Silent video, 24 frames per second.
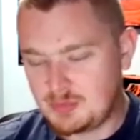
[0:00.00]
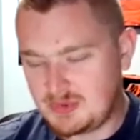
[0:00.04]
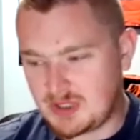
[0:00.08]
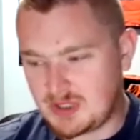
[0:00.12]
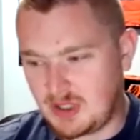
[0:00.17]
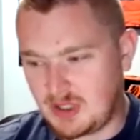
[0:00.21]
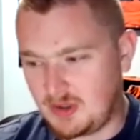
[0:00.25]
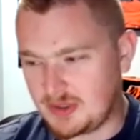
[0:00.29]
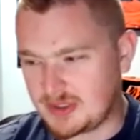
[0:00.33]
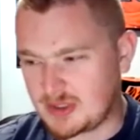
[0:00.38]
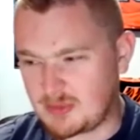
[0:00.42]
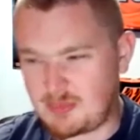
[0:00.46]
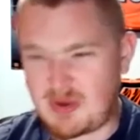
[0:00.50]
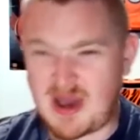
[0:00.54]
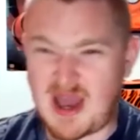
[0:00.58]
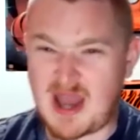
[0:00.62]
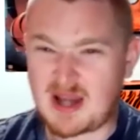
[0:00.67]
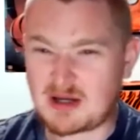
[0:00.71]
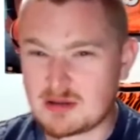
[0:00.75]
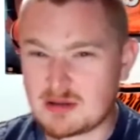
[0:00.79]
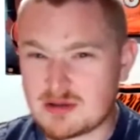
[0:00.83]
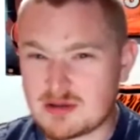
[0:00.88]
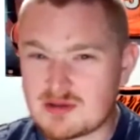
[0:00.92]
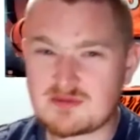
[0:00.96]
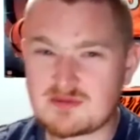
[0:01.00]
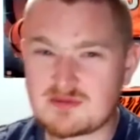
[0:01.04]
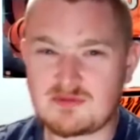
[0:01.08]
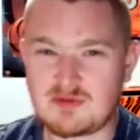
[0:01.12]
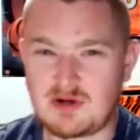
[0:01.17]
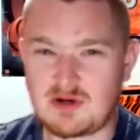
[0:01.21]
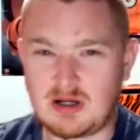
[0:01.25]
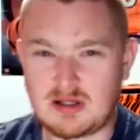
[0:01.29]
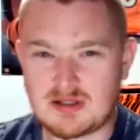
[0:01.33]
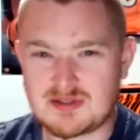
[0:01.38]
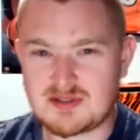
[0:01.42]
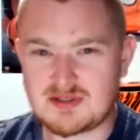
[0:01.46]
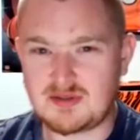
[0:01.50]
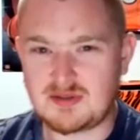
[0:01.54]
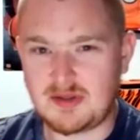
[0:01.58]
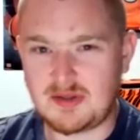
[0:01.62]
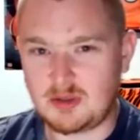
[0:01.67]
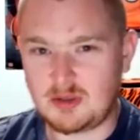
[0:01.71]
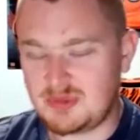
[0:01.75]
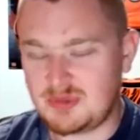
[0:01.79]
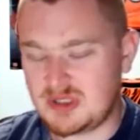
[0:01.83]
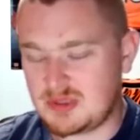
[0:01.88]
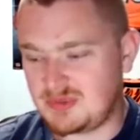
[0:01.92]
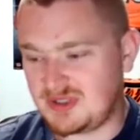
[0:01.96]
calling the Packers frauds a
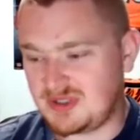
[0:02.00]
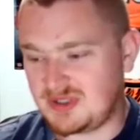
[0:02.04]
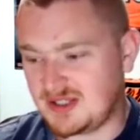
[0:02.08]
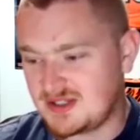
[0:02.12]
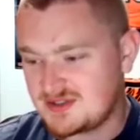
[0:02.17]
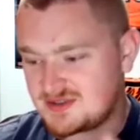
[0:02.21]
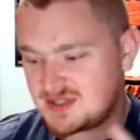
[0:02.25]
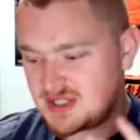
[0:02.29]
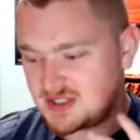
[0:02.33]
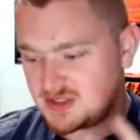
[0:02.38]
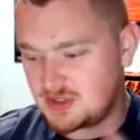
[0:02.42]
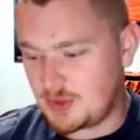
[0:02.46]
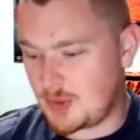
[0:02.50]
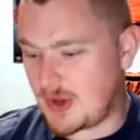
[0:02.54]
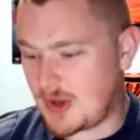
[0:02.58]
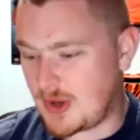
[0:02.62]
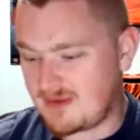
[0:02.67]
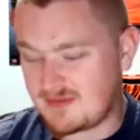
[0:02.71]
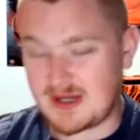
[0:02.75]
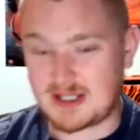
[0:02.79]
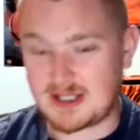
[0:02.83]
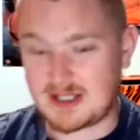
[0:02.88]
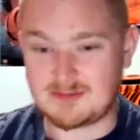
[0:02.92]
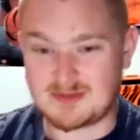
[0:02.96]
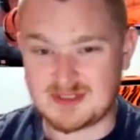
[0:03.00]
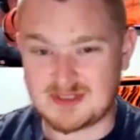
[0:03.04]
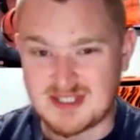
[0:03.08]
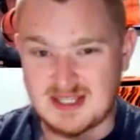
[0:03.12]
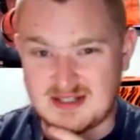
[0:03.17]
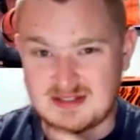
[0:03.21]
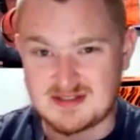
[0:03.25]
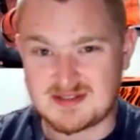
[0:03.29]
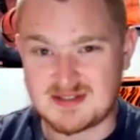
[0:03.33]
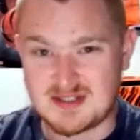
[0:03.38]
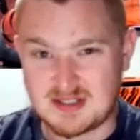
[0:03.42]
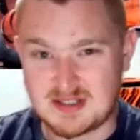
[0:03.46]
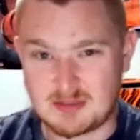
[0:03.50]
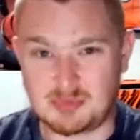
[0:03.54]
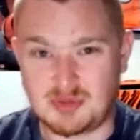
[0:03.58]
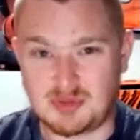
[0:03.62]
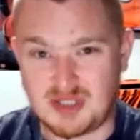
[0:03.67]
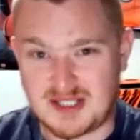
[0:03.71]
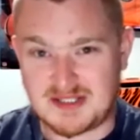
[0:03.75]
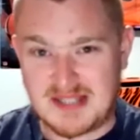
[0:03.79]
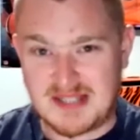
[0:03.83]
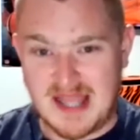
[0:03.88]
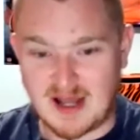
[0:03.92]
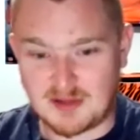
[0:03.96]
little bit because they do have kind of a tendency to
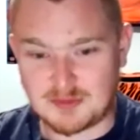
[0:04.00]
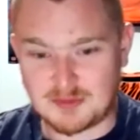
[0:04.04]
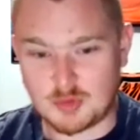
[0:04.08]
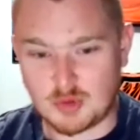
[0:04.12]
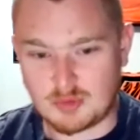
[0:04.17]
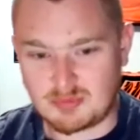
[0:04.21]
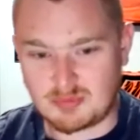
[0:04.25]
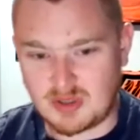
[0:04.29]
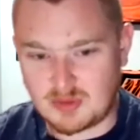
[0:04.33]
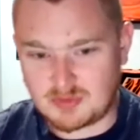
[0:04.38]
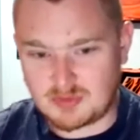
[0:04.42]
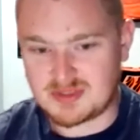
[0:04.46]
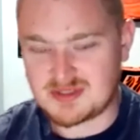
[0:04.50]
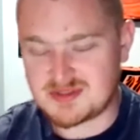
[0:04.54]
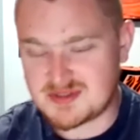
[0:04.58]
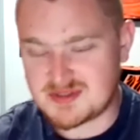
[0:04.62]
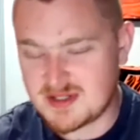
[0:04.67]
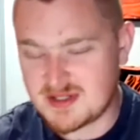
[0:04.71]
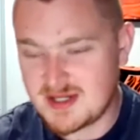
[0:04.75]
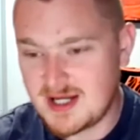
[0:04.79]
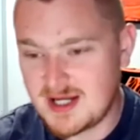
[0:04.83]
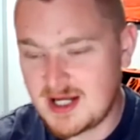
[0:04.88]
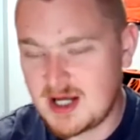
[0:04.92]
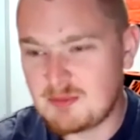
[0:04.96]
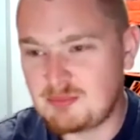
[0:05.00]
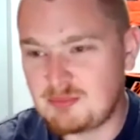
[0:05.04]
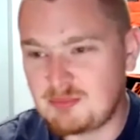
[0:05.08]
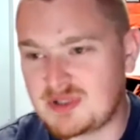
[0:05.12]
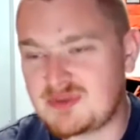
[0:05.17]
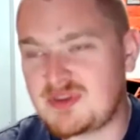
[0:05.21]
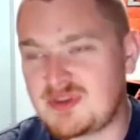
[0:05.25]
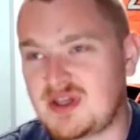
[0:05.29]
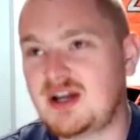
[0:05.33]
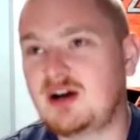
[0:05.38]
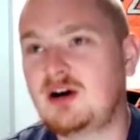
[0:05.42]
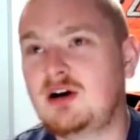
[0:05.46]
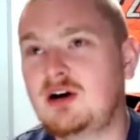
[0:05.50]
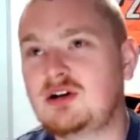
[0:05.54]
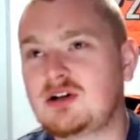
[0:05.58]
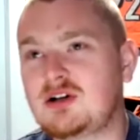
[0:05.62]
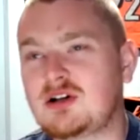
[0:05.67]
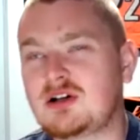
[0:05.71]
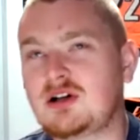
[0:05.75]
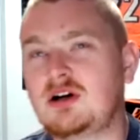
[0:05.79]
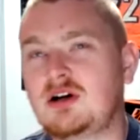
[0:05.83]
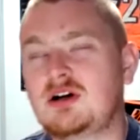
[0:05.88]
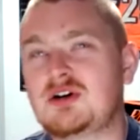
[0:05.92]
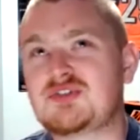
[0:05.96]
play down to opponents, but they
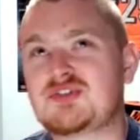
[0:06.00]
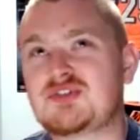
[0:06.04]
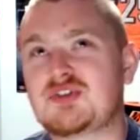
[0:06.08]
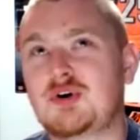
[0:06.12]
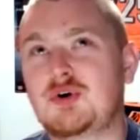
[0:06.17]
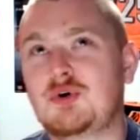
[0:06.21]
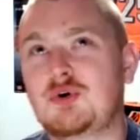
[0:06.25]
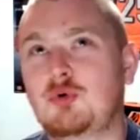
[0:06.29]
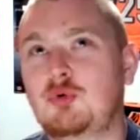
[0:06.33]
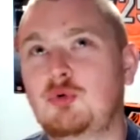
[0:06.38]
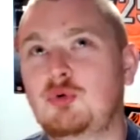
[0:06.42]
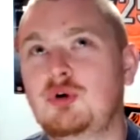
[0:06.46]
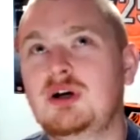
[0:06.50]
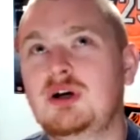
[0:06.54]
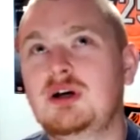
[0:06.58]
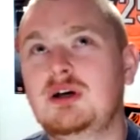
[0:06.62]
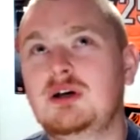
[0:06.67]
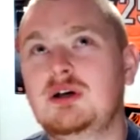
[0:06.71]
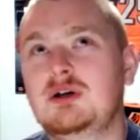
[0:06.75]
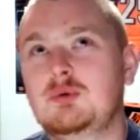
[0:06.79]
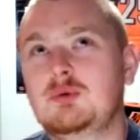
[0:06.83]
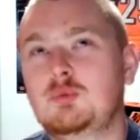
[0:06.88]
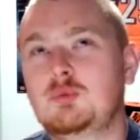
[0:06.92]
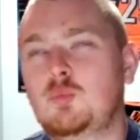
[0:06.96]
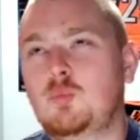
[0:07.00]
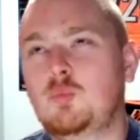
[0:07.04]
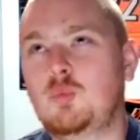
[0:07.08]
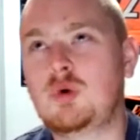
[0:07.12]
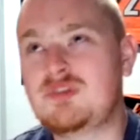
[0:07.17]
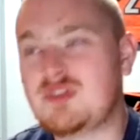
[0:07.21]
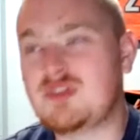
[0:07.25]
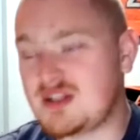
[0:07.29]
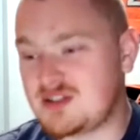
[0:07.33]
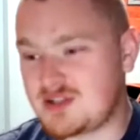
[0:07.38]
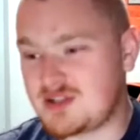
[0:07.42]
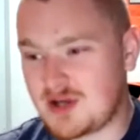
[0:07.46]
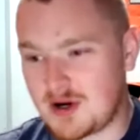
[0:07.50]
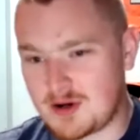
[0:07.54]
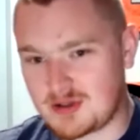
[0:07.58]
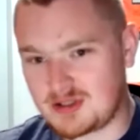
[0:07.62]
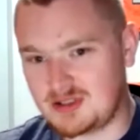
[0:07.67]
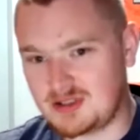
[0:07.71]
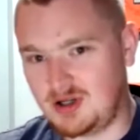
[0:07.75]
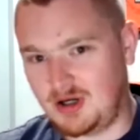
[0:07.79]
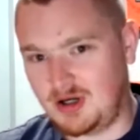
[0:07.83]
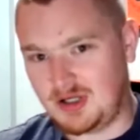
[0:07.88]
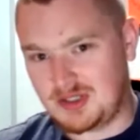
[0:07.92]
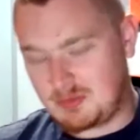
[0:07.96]
are also when they turn it
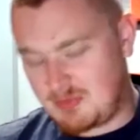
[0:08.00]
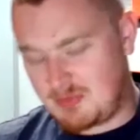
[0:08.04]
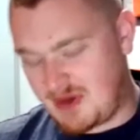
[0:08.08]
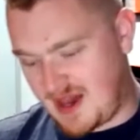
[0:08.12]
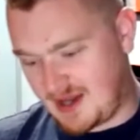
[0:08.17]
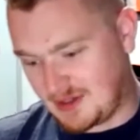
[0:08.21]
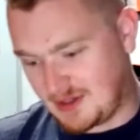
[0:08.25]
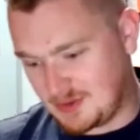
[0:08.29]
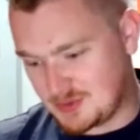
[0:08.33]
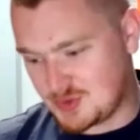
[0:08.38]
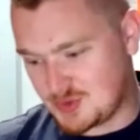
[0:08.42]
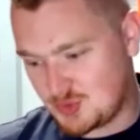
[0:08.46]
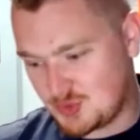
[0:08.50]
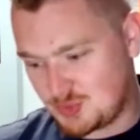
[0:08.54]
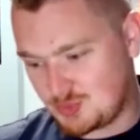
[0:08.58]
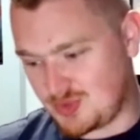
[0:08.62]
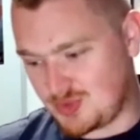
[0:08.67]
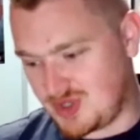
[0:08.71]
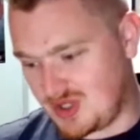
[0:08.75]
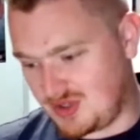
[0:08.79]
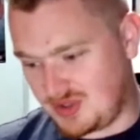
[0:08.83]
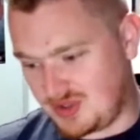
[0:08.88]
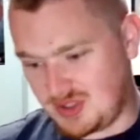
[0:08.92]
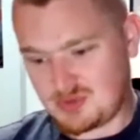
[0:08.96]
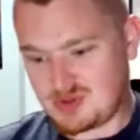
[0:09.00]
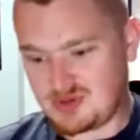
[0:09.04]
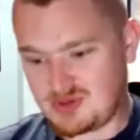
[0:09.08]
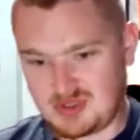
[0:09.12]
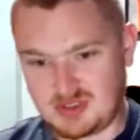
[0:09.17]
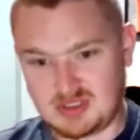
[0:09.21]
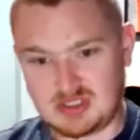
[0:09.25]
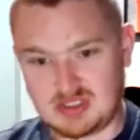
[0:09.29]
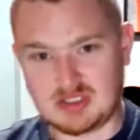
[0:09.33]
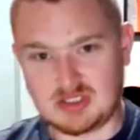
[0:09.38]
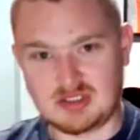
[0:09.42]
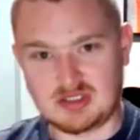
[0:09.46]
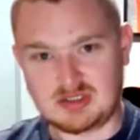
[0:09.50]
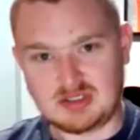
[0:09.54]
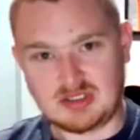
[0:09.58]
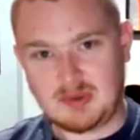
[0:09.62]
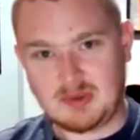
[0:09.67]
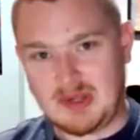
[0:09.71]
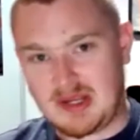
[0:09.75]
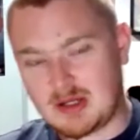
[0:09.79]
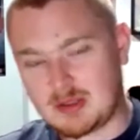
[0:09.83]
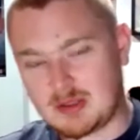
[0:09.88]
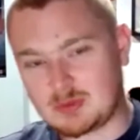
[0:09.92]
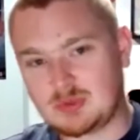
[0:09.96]
on, the Packers are really, really good.
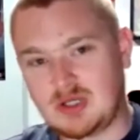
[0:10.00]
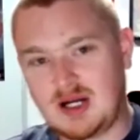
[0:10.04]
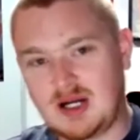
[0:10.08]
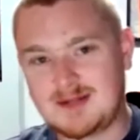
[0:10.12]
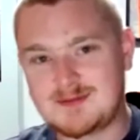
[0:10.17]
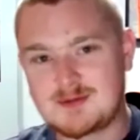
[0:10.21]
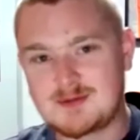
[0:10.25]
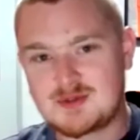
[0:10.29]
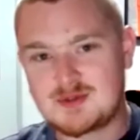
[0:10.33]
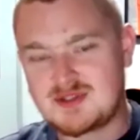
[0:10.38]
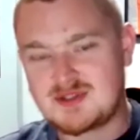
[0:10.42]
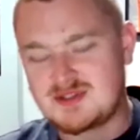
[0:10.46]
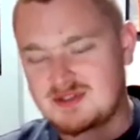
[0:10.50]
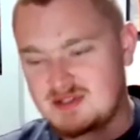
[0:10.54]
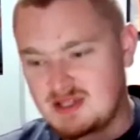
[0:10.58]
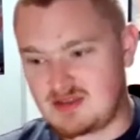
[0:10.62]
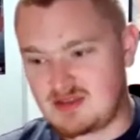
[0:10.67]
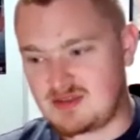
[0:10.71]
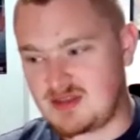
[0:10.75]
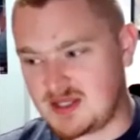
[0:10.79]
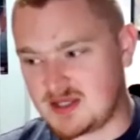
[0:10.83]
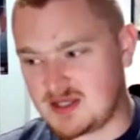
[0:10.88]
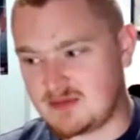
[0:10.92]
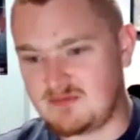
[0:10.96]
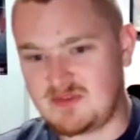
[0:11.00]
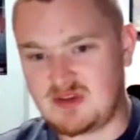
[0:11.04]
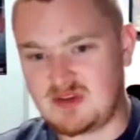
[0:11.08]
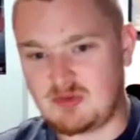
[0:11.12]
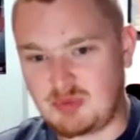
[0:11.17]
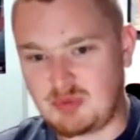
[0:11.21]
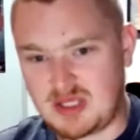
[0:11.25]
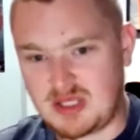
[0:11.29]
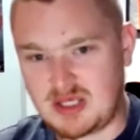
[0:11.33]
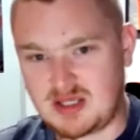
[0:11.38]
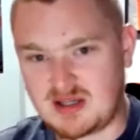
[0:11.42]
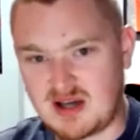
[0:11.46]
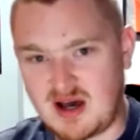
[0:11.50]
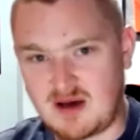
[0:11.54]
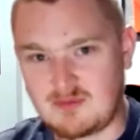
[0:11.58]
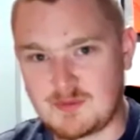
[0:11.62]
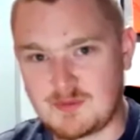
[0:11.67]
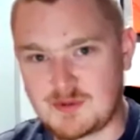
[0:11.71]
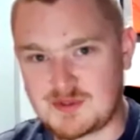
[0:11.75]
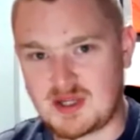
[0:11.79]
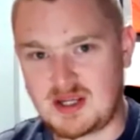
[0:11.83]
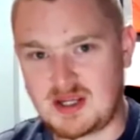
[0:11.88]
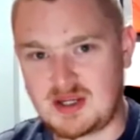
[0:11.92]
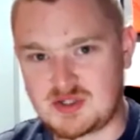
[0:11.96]
Aaron Rodgers is in the MVP
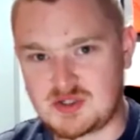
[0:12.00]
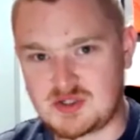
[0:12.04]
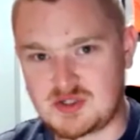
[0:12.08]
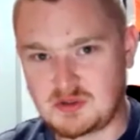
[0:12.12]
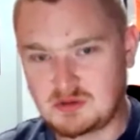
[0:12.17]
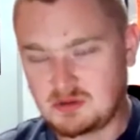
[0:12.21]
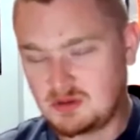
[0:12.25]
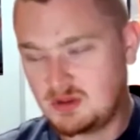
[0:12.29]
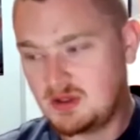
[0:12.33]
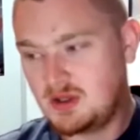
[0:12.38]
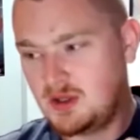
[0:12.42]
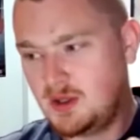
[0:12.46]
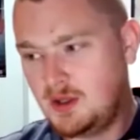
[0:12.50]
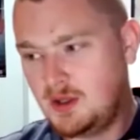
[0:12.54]
conversation